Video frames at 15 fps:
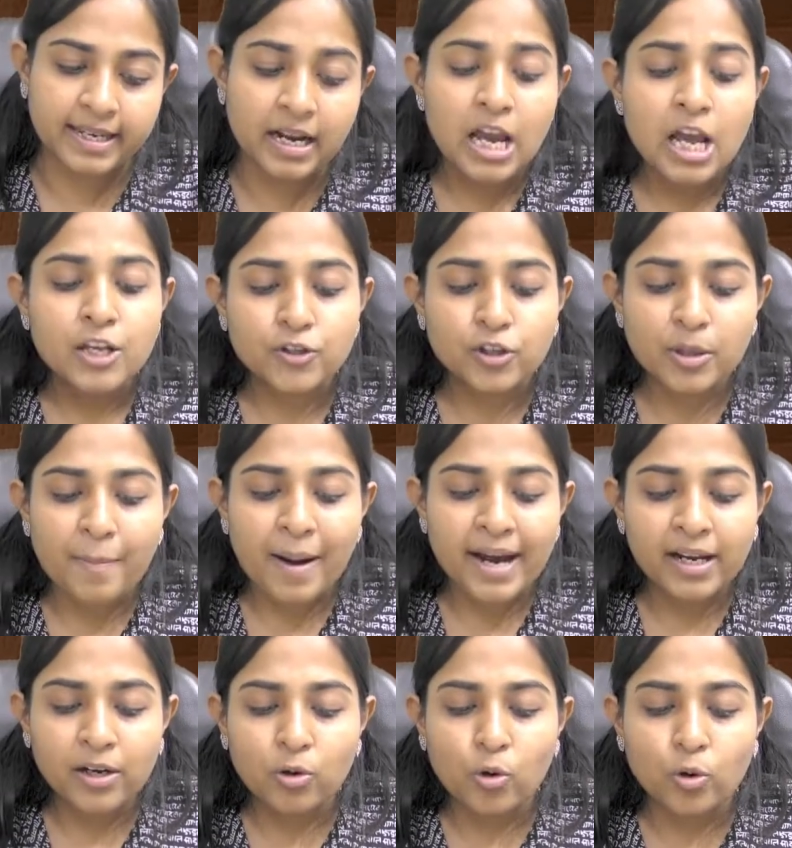So the buyer
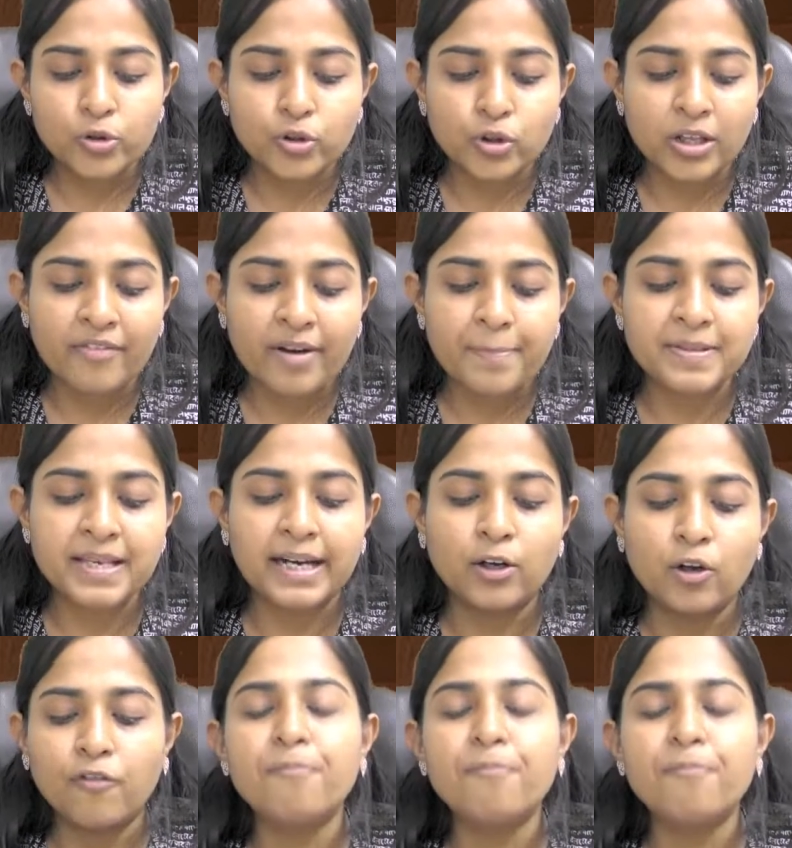goes to the website of